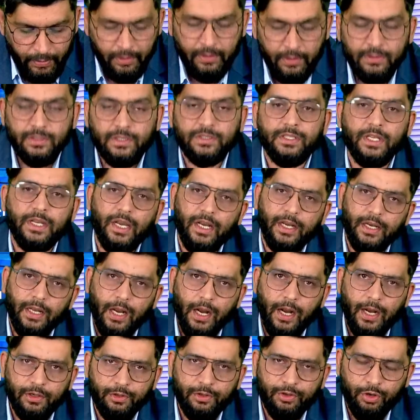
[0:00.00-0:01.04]
The second
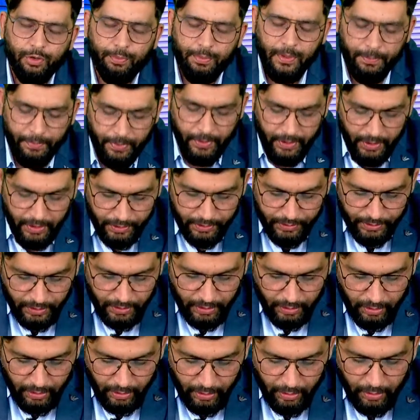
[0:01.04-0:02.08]
hardcore paper is
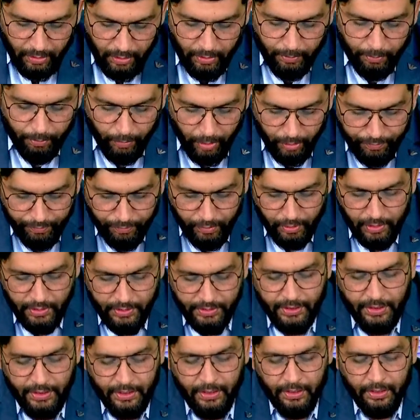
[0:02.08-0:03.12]

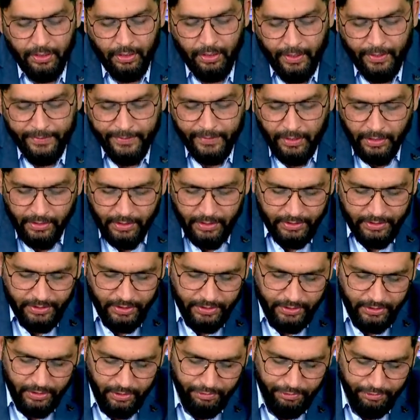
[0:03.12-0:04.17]
morphology and
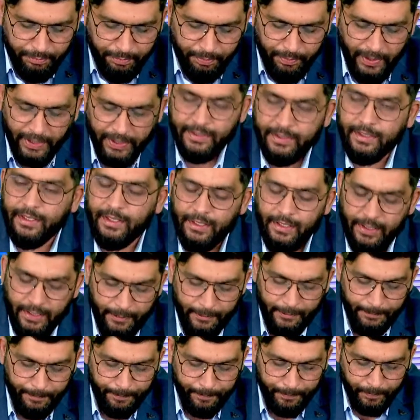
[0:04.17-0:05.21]
ultrastructure of bacteria,
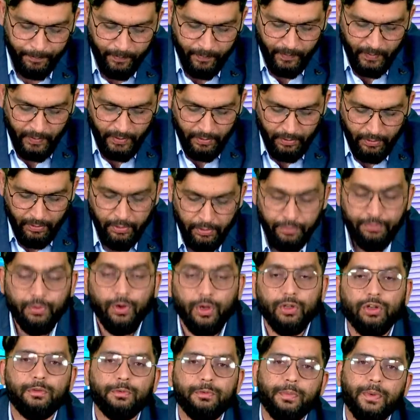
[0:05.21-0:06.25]

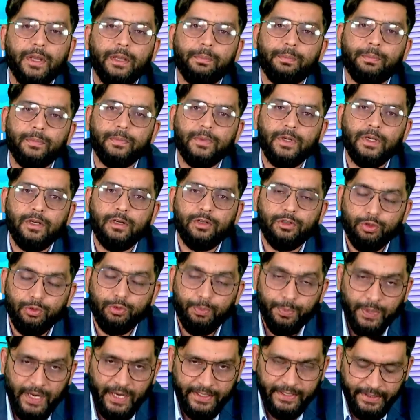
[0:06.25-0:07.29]
followed by 2
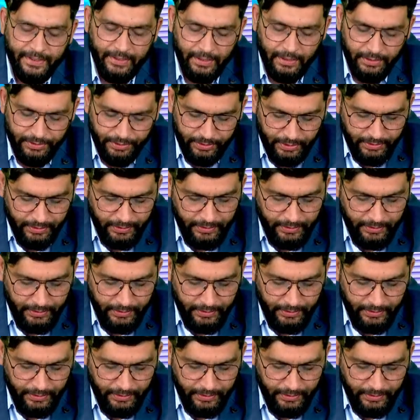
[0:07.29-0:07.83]
practicals,